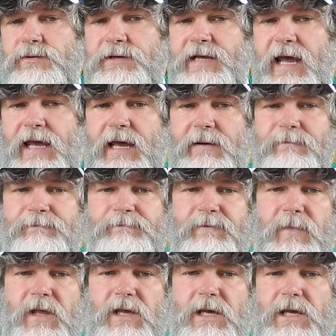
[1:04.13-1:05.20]
to a decade.
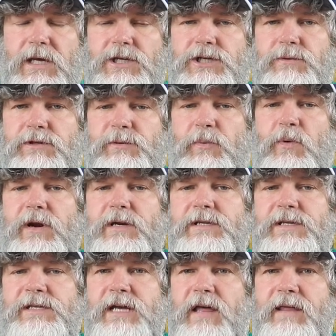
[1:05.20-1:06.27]
She was appointed to
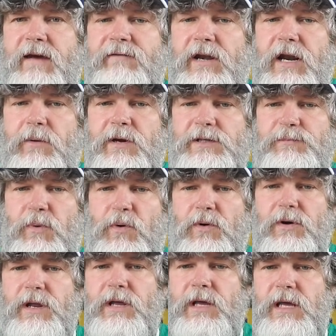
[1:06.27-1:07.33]
the South African Airways
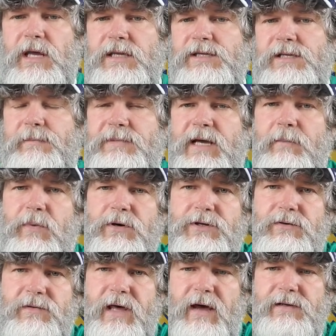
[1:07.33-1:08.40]
board in September
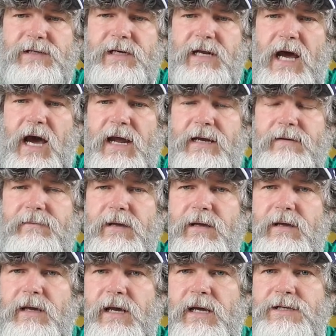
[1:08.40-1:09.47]
2009,
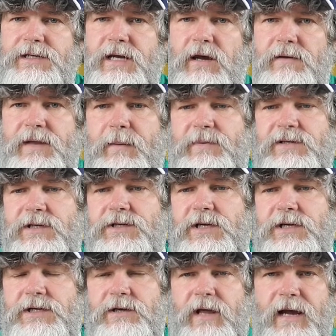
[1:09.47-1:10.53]
and she held that
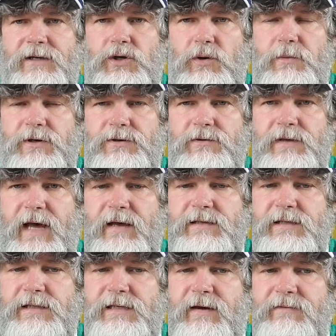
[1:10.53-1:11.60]
position until October
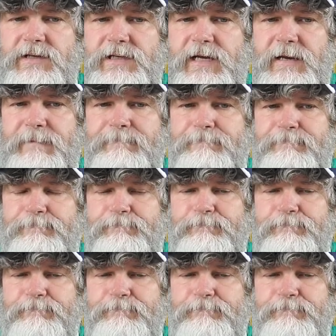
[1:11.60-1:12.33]
2017.